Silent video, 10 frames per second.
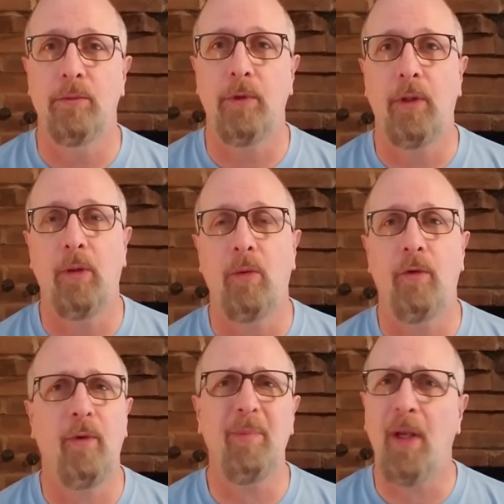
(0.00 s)

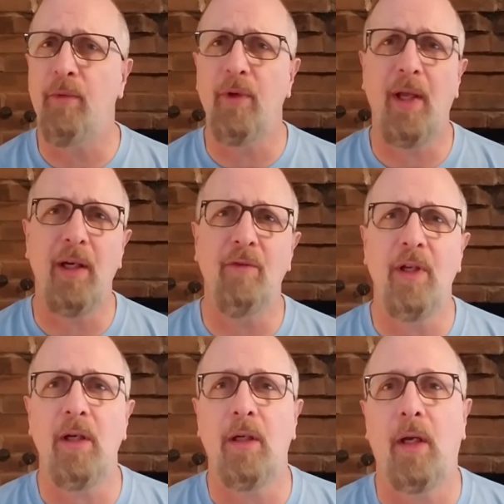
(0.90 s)
And sometimes they're not
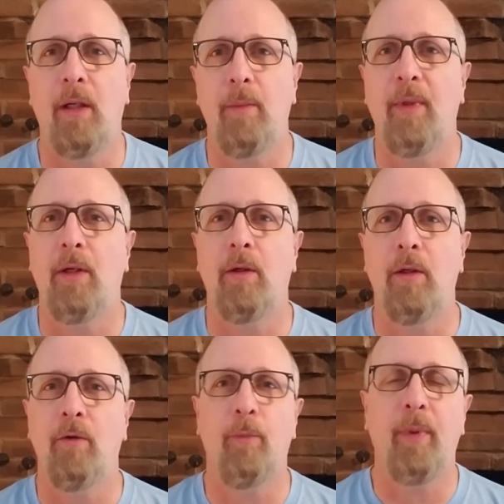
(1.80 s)
even in a godly manner. And there's